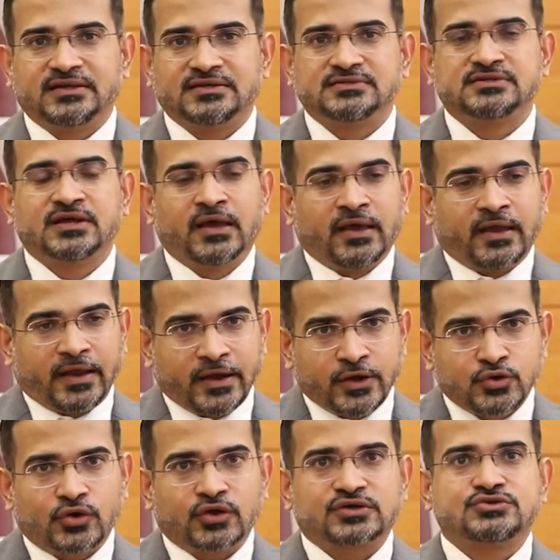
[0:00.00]
is
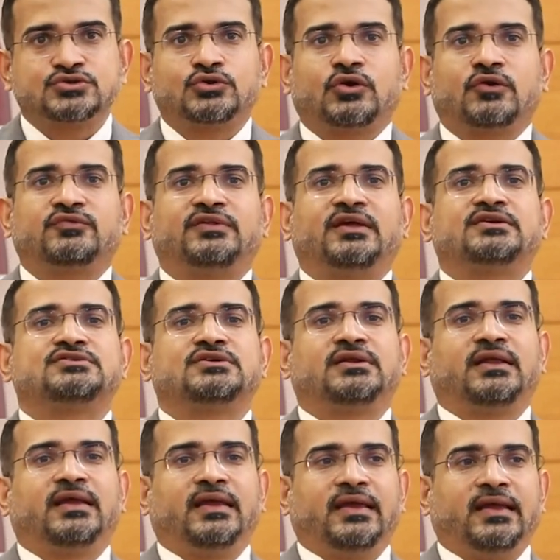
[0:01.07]
introduction of
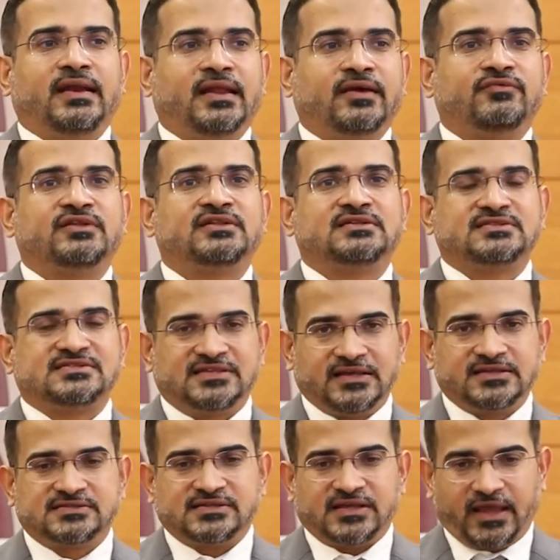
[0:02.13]
Section
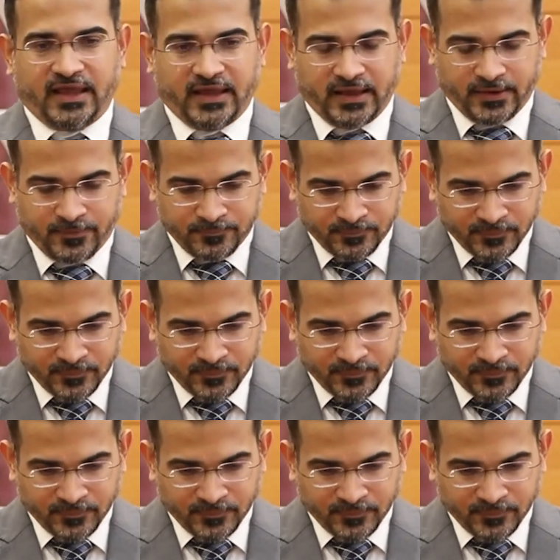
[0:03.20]
11(6)(a).